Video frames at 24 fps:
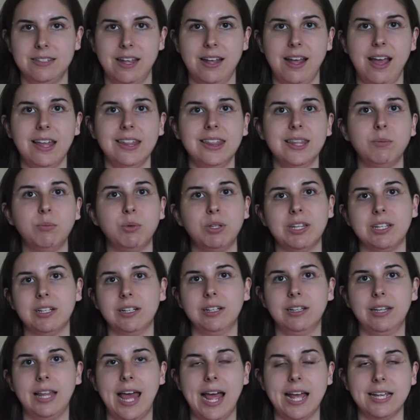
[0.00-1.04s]
I got them with an
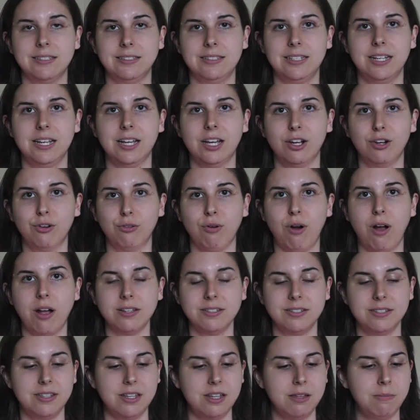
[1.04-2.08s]
elastic
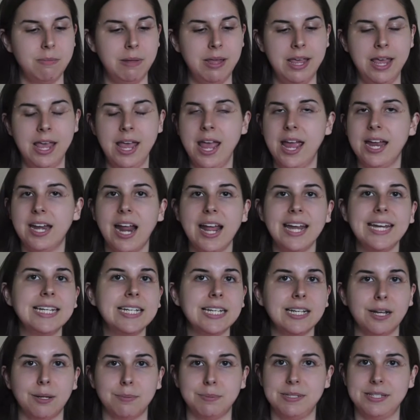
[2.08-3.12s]
across them and I
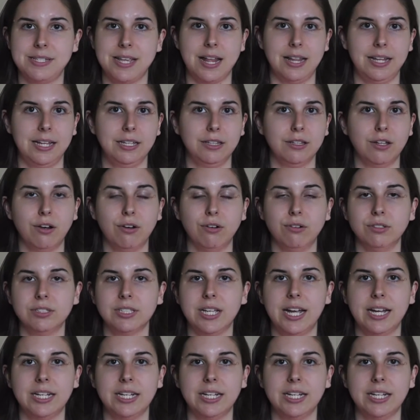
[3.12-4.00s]
ended up selling those.